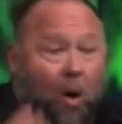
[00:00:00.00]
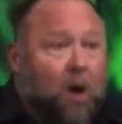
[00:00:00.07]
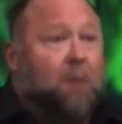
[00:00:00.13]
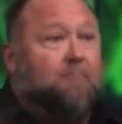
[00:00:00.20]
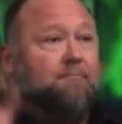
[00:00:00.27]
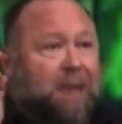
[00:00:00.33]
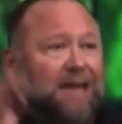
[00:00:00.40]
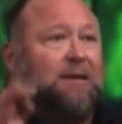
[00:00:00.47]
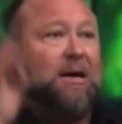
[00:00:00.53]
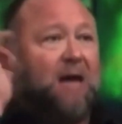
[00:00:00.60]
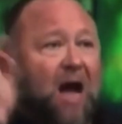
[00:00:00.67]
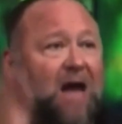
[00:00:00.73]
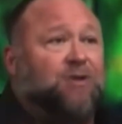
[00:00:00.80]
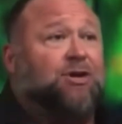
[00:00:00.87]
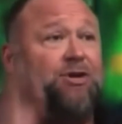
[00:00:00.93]
or make the
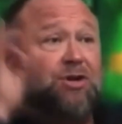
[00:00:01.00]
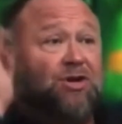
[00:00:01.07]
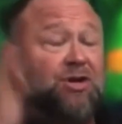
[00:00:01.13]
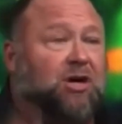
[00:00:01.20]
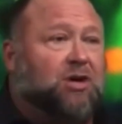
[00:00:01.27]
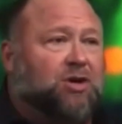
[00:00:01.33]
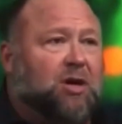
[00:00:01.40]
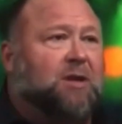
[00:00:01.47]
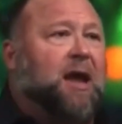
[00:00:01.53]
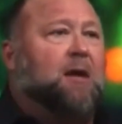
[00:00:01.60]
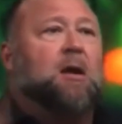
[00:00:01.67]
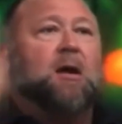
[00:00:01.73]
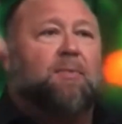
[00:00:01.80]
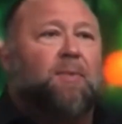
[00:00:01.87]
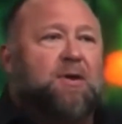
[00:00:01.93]
conscious decision that
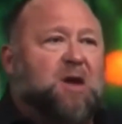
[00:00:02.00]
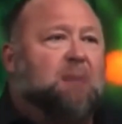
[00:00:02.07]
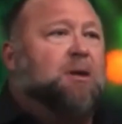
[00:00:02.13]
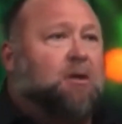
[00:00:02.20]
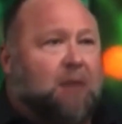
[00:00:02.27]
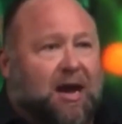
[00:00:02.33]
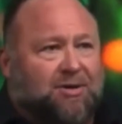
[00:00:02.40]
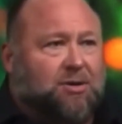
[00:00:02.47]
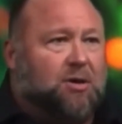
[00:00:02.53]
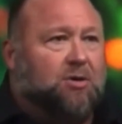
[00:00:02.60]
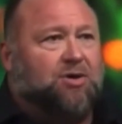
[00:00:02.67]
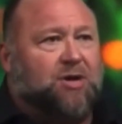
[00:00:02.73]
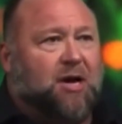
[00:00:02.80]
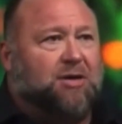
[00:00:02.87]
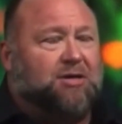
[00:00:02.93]
the Democrats couldn't
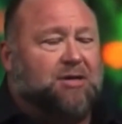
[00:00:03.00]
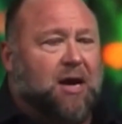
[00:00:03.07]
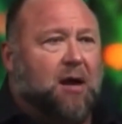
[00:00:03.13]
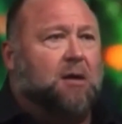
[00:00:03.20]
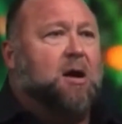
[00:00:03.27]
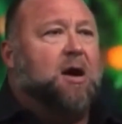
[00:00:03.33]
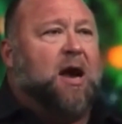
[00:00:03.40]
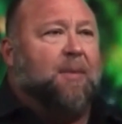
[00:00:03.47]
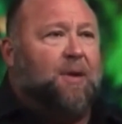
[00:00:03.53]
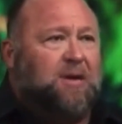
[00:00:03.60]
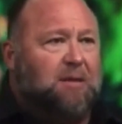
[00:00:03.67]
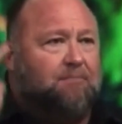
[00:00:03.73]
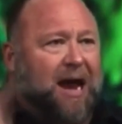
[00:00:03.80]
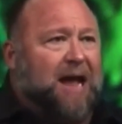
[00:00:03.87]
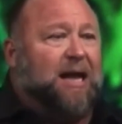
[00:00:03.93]
shut us down, and the
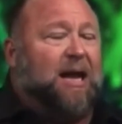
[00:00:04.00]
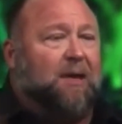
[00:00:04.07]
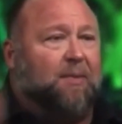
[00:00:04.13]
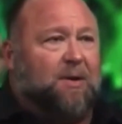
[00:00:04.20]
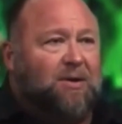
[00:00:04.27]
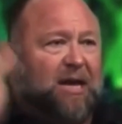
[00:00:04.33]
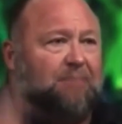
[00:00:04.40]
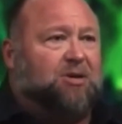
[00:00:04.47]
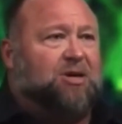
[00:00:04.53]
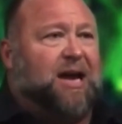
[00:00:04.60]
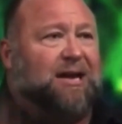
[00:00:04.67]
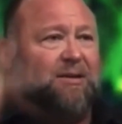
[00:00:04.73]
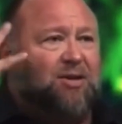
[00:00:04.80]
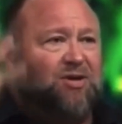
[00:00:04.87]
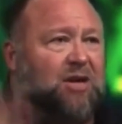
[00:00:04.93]
debanking, and the deep state,
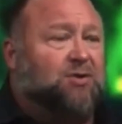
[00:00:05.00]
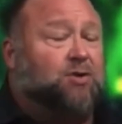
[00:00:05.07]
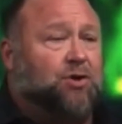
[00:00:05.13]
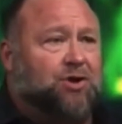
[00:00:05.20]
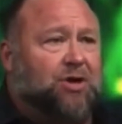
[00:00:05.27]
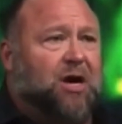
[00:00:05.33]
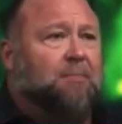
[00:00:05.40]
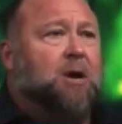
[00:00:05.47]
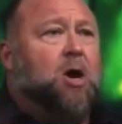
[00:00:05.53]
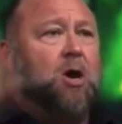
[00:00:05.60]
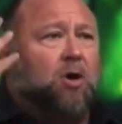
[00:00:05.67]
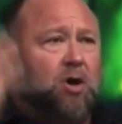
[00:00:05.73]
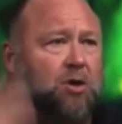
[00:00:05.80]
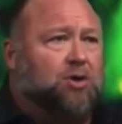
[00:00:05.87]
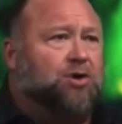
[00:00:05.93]
and the censorship
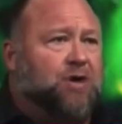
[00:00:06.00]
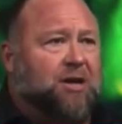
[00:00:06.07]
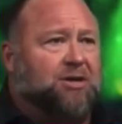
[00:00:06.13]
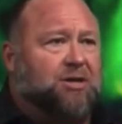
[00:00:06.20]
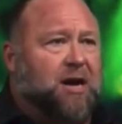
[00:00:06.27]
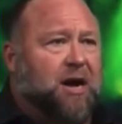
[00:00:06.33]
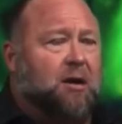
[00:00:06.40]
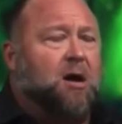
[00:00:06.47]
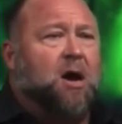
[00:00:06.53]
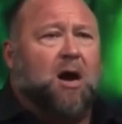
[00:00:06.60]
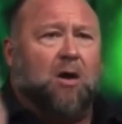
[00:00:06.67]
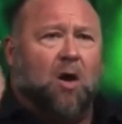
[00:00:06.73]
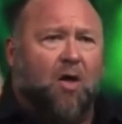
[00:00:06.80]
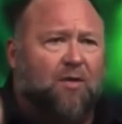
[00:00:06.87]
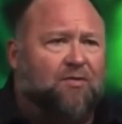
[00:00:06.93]
couldn't shut us down,
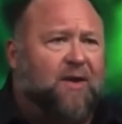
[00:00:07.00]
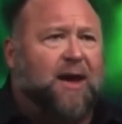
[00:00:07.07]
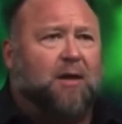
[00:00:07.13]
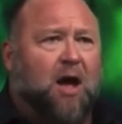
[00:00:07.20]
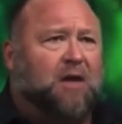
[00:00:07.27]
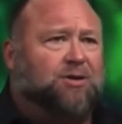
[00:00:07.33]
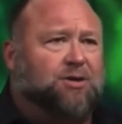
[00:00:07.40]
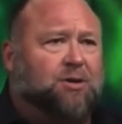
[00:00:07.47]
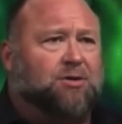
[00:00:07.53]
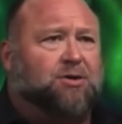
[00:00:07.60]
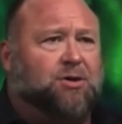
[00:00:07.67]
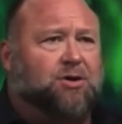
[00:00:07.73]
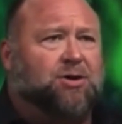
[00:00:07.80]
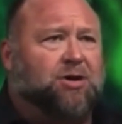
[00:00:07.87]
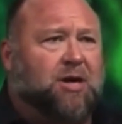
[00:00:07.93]
and all the fake lawsuits
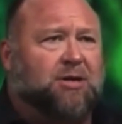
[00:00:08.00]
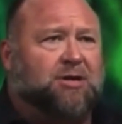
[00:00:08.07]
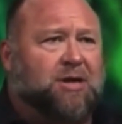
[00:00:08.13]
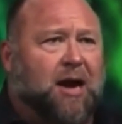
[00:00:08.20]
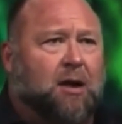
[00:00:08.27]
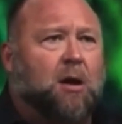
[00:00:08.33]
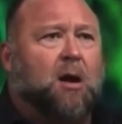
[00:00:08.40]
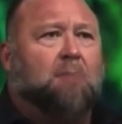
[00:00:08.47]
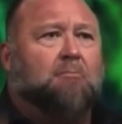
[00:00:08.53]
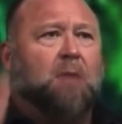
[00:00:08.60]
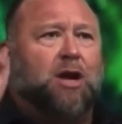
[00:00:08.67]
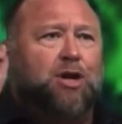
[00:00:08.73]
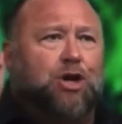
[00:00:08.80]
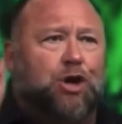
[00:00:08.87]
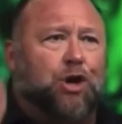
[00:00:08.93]
couldn't shut us down.
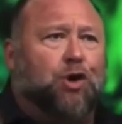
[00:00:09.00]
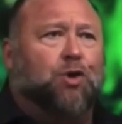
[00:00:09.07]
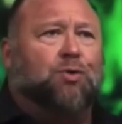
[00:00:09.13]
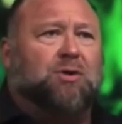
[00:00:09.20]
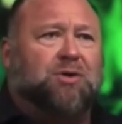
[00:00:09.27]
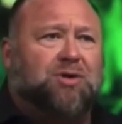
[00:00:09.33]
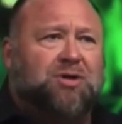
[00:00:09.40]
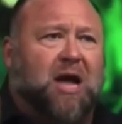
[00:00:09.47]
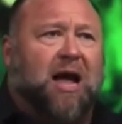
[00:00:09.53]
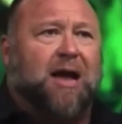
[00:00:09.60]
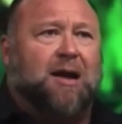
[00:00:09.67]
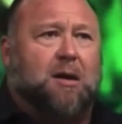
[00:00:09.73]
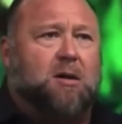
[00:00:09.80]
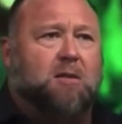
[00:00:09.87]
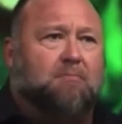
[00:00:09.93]
But you
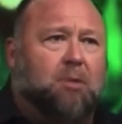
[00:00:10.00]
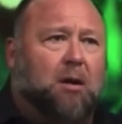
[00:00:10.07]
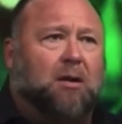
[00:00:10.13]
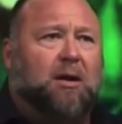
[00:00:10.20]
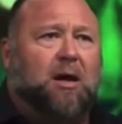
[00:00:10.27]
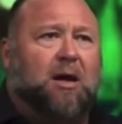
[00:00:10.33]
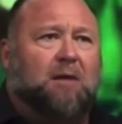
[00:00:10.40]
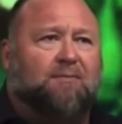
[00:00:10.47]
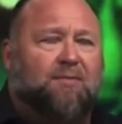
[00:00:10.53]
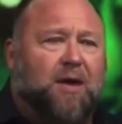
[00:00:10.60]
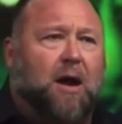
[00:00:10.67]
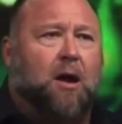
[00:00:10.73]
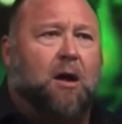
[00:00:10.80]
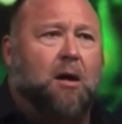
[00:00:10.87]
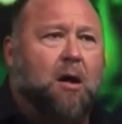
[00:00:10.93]
decided to believe
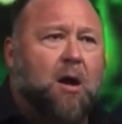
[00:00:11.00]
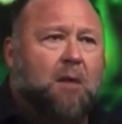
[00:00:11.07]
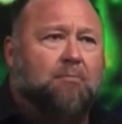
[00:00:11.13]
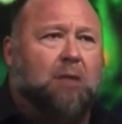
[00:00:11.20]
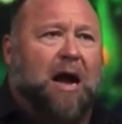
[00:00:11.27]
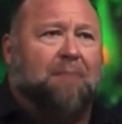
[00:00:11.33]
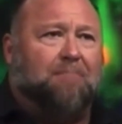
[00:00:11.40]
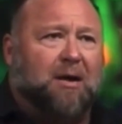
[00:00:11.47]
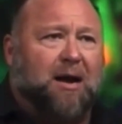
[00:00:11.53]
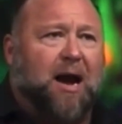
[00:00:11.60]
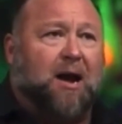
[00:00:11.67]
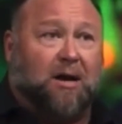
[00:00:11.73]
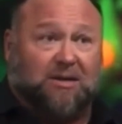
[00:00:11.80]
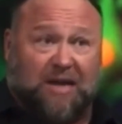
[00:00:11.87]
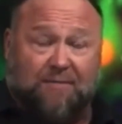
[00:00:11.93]
their
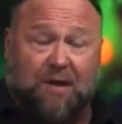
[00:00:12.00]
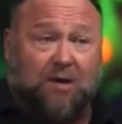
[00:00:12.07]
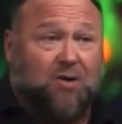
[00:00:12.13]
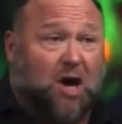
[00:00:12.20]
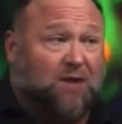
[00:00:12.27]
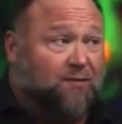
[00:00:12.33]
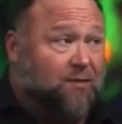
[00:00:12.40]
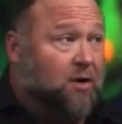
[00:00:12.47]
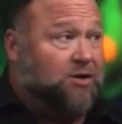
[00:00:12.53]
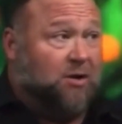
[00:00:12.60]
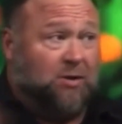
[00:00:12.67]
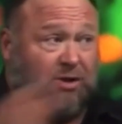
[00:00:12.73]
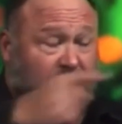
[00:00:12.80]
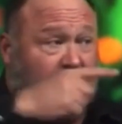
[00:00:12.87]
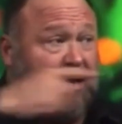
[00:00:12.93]
propaganda, because I've not talked to folks on
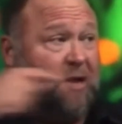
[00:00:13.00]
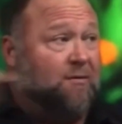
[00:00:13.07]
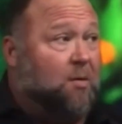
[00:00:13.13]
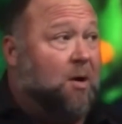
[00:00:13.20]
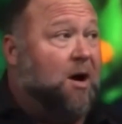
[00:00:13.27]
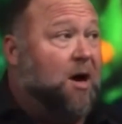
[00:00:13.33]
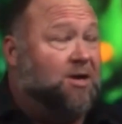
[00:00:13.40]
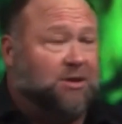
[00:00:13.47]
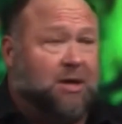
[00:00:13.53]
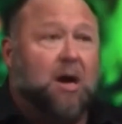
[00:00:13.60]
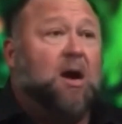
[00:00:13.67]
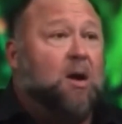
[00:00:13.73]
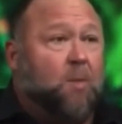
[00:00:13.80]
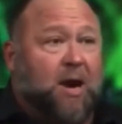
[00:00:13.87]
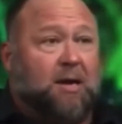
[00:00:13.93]
the street and everywhere else.
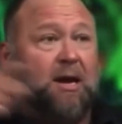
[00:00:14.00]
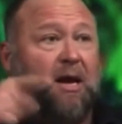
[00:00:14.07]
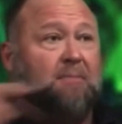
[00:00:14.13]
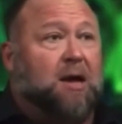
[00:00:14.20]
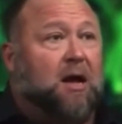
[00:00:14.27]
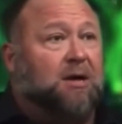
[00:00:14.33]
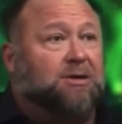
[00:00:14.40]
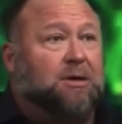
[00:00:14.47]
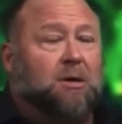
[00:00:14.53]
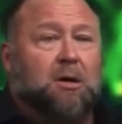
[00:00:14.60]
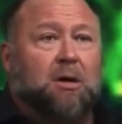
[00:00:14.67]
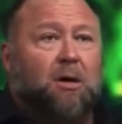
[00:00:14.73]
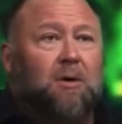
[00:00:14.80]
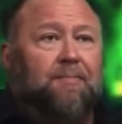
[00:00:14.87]
We get the emails.